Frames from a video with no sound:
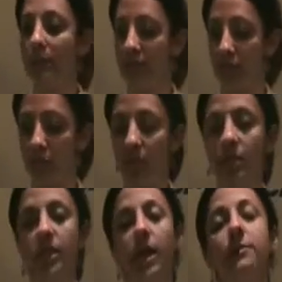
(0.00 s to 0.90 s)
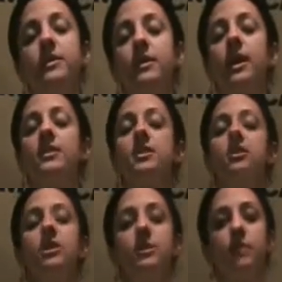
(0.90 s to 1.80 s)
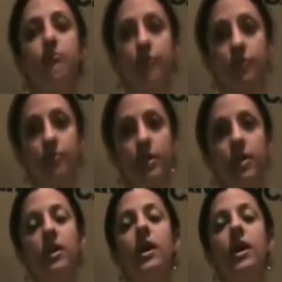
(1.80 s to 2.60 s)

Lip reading: But that you need to come to class and you need to be committed.